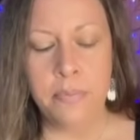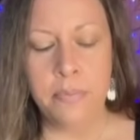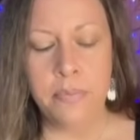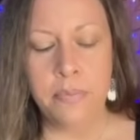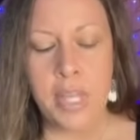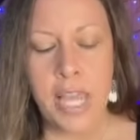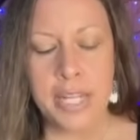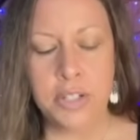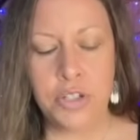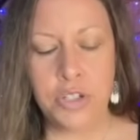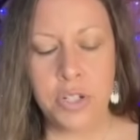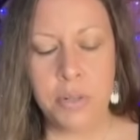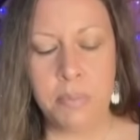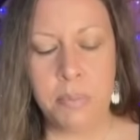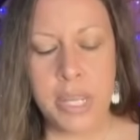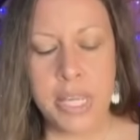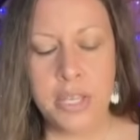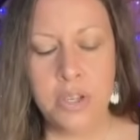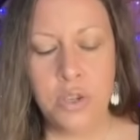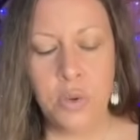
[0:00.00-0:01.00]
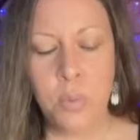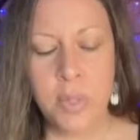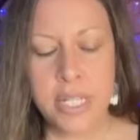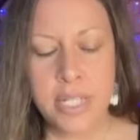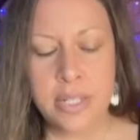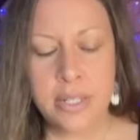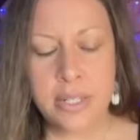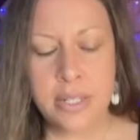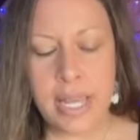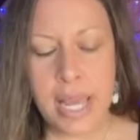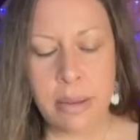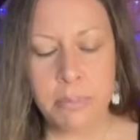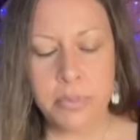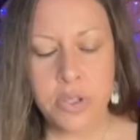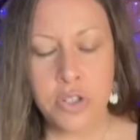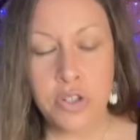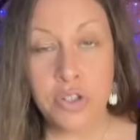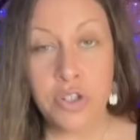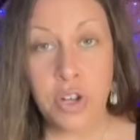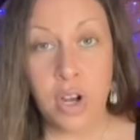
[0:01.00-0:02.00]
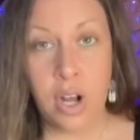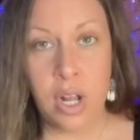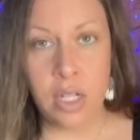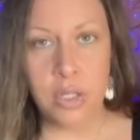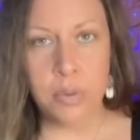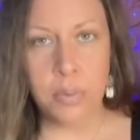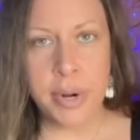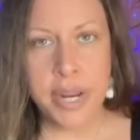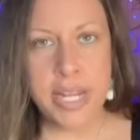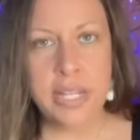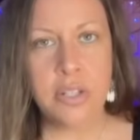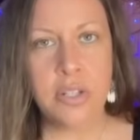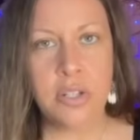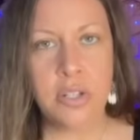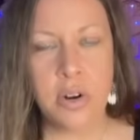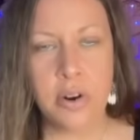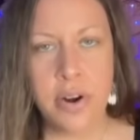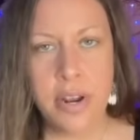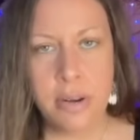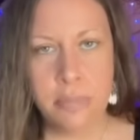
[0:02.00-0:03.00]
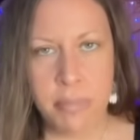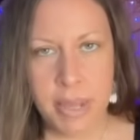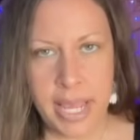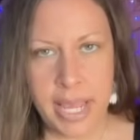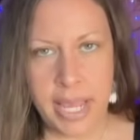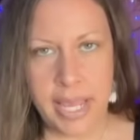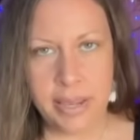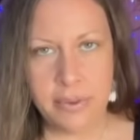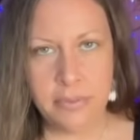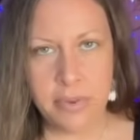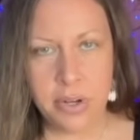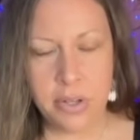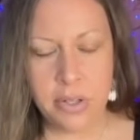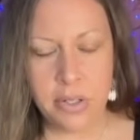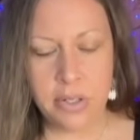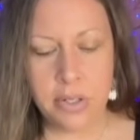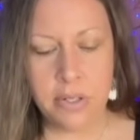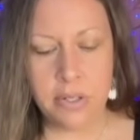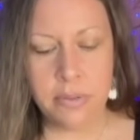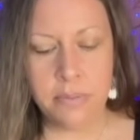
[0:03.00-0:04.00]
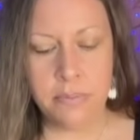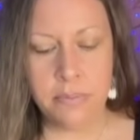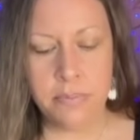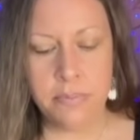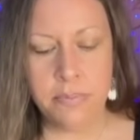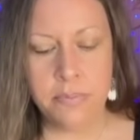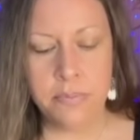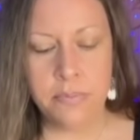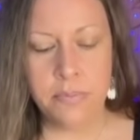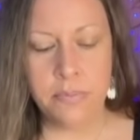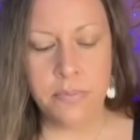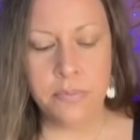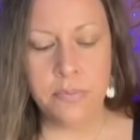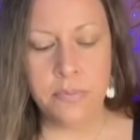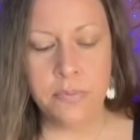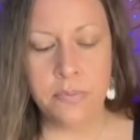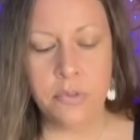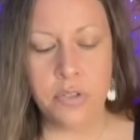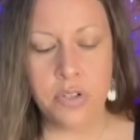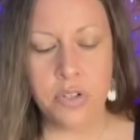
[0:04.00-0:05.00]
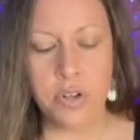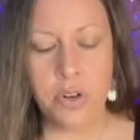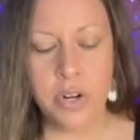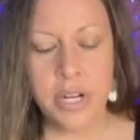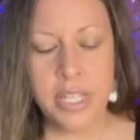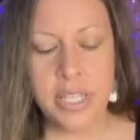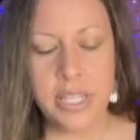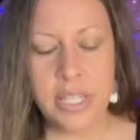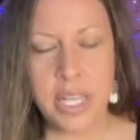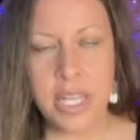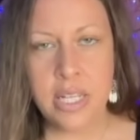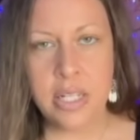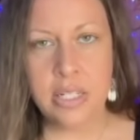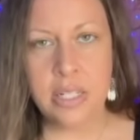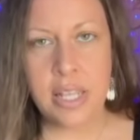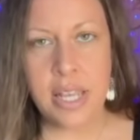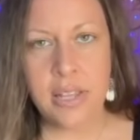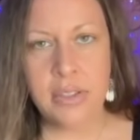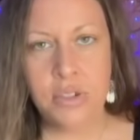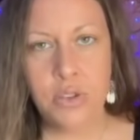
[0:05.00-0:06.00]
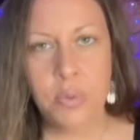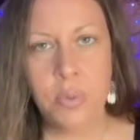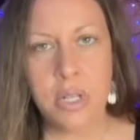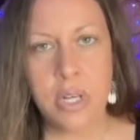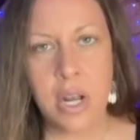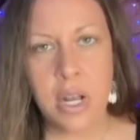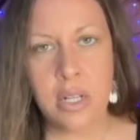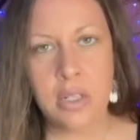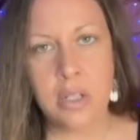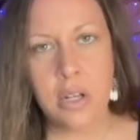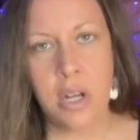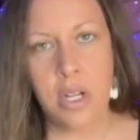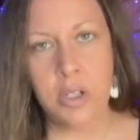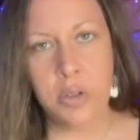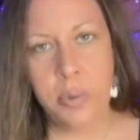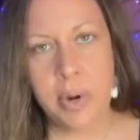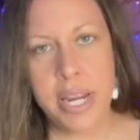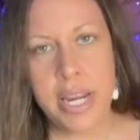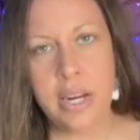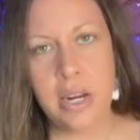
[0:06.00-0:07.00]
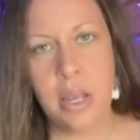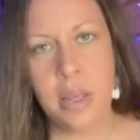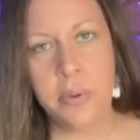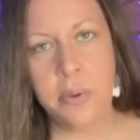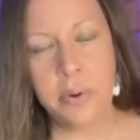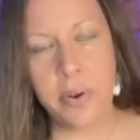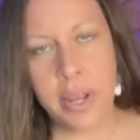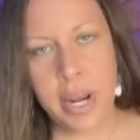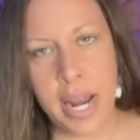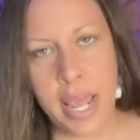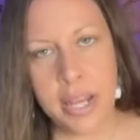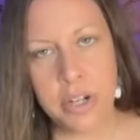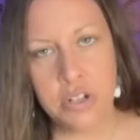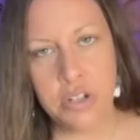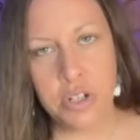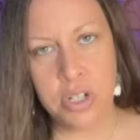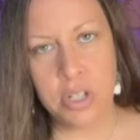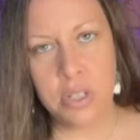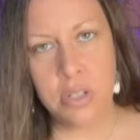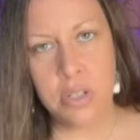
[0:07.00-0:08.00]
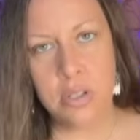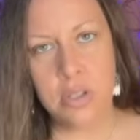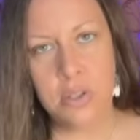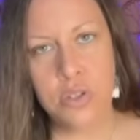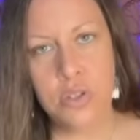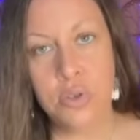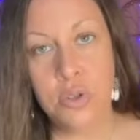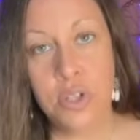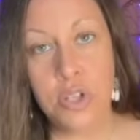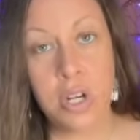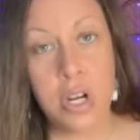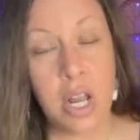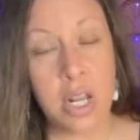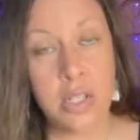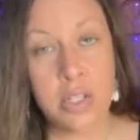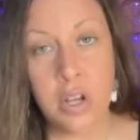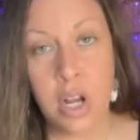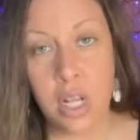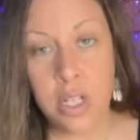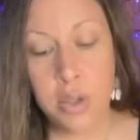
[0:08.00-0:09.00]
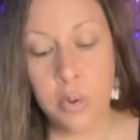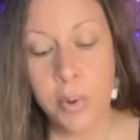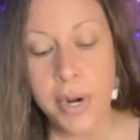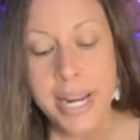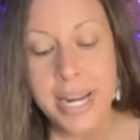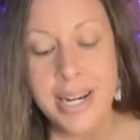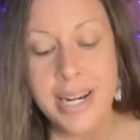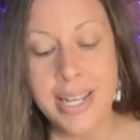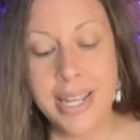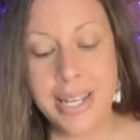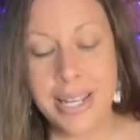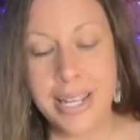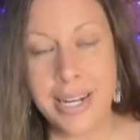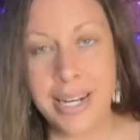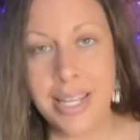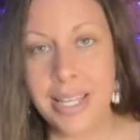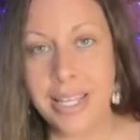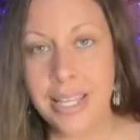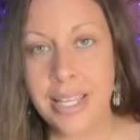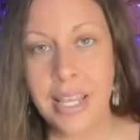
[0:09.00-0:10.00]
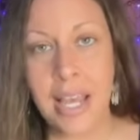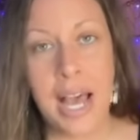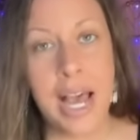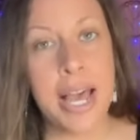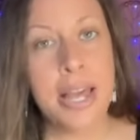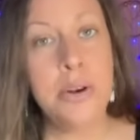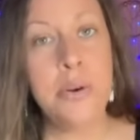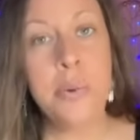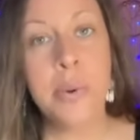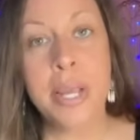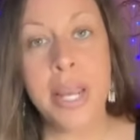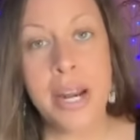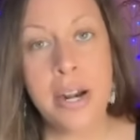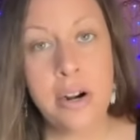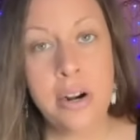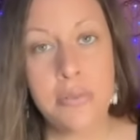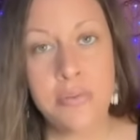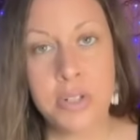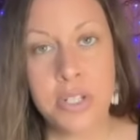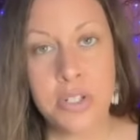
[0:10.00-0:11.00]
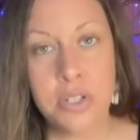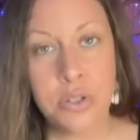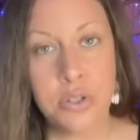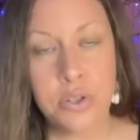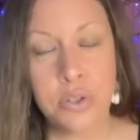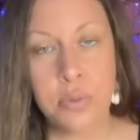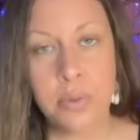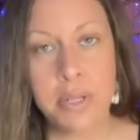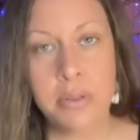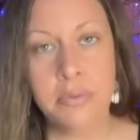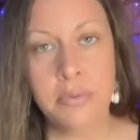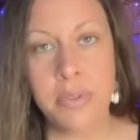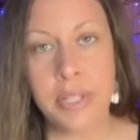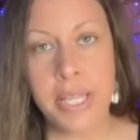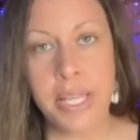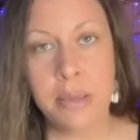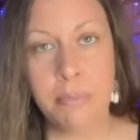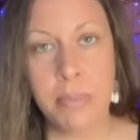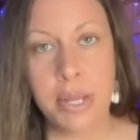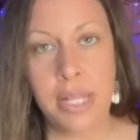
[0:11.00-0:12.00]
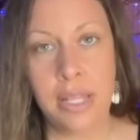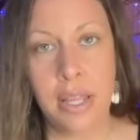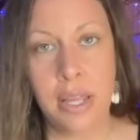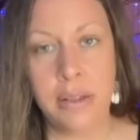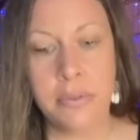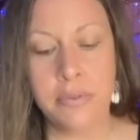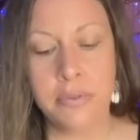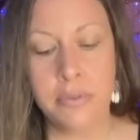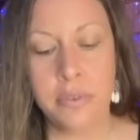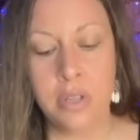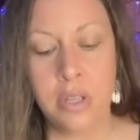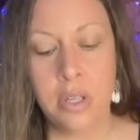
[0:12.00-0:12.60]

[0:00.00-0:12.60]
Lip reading: that should make you accept or tolerate certain behaviors. Certain things that you would not tolerate in other connections, you should not tolerate in, I don't care if it's your twin flame, my love.